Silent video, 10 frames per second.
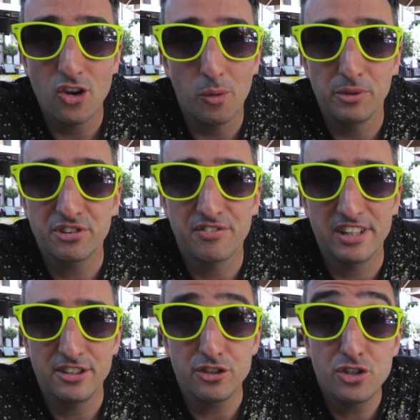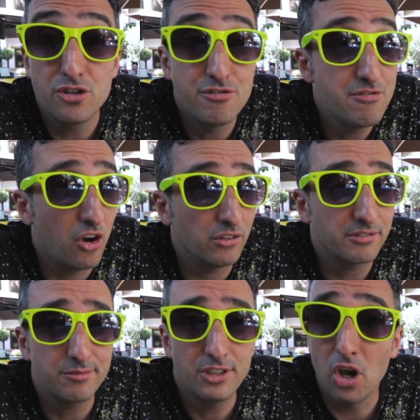normal civilian could not
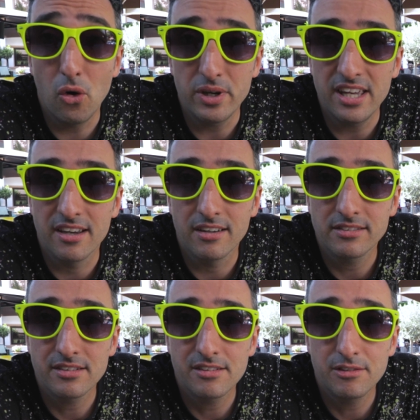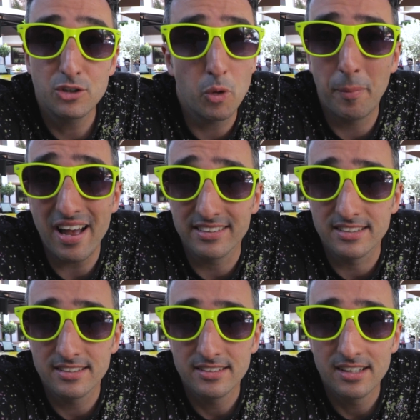go here. You were banned.
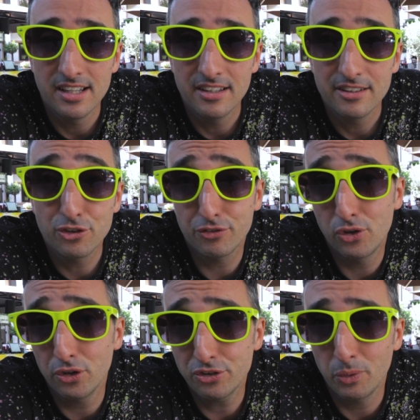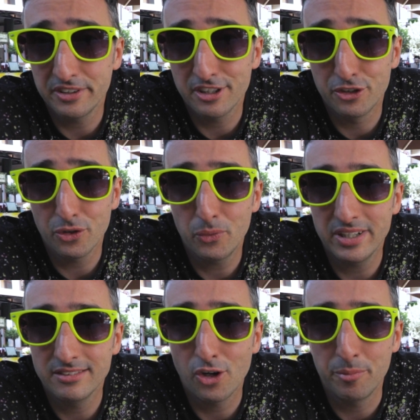So of course, what did they do
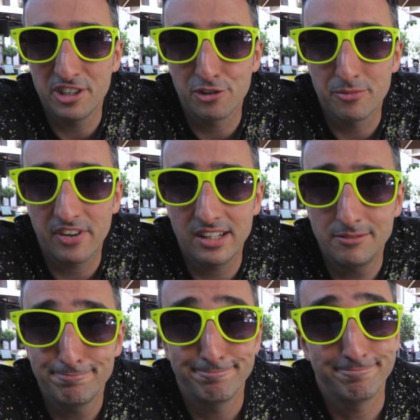when communism fell?